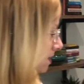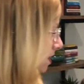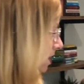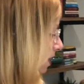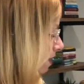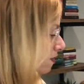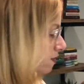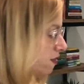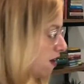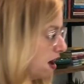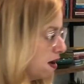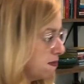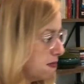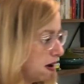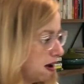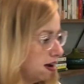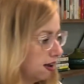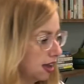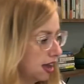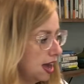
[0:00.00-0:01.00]
in their front
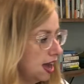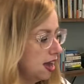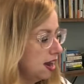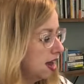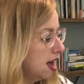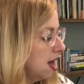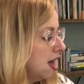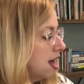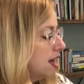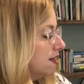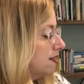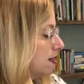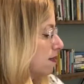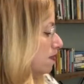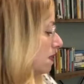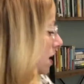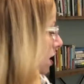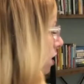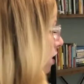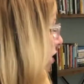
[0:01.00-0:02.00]
pocket.
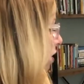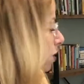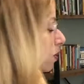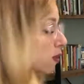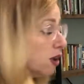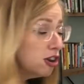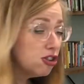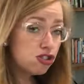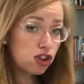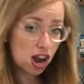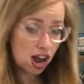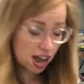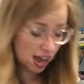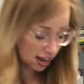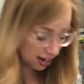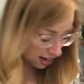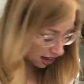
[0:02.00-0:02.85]
Something new we're trying